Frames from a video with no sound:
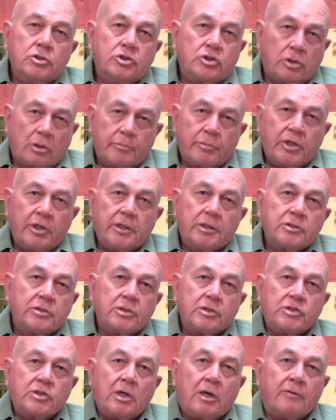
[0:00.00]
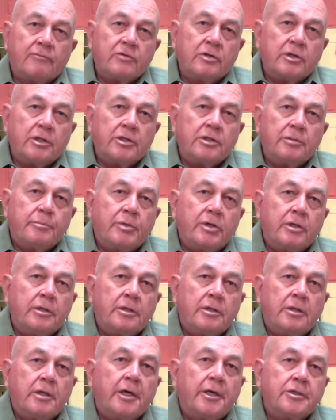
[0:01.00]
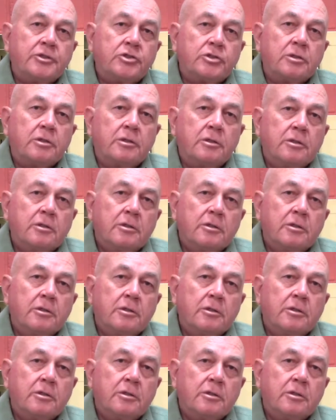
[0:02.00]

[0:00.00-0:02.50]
Germany is a sovereign, independent nation.